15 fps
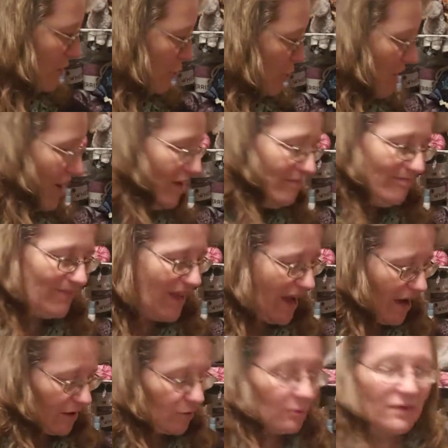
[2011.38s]
know what? The
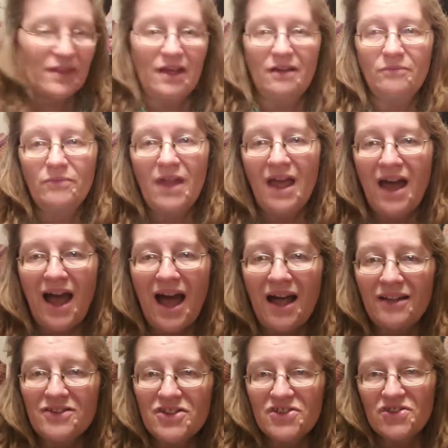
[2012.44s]
heck with it.
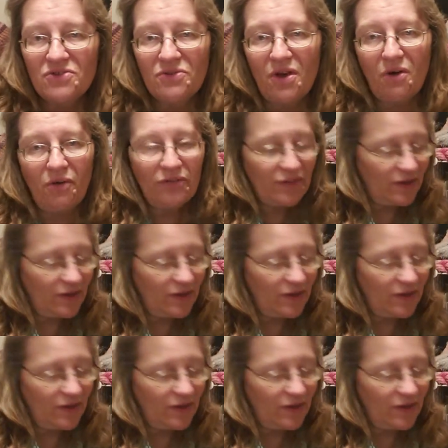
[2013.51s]
I'll just do the whole